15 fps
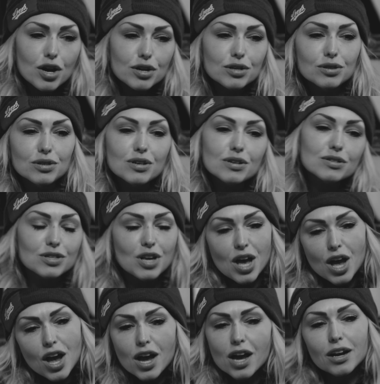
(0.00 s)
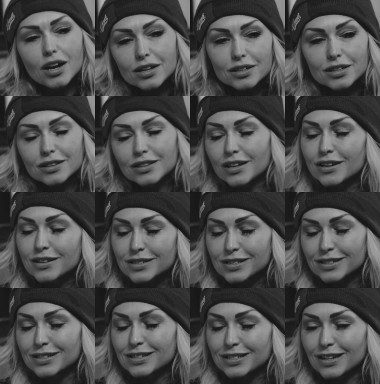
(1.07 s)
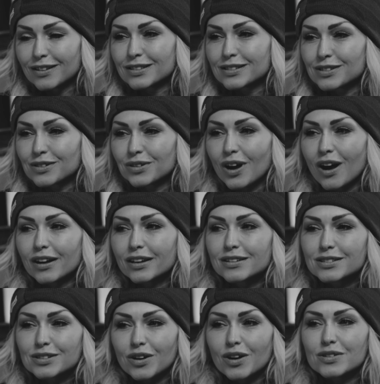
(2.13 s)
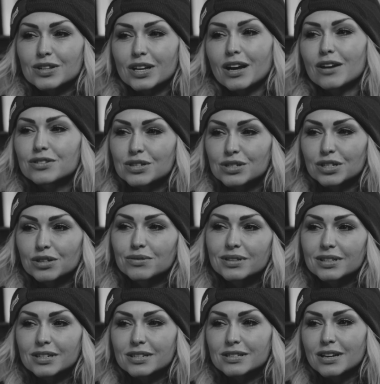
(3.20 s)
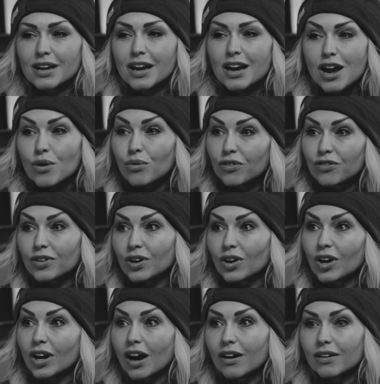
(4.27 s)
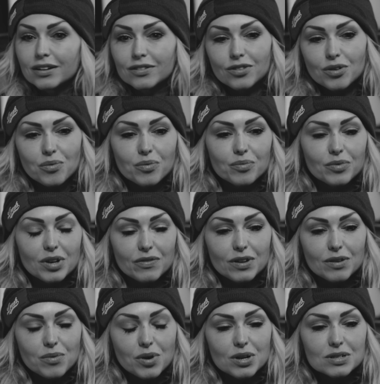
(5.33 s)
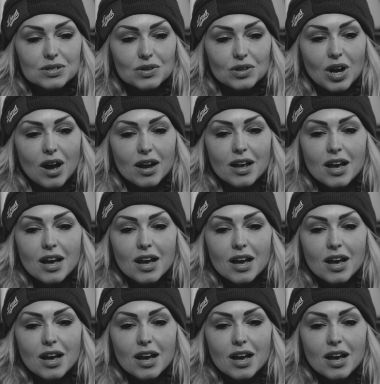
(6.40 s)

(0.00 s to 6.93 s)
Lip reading: I did this and I did this. It just sounds so cocky. So I was like, I'll just deal with this, and we'll figure it out if it works or not.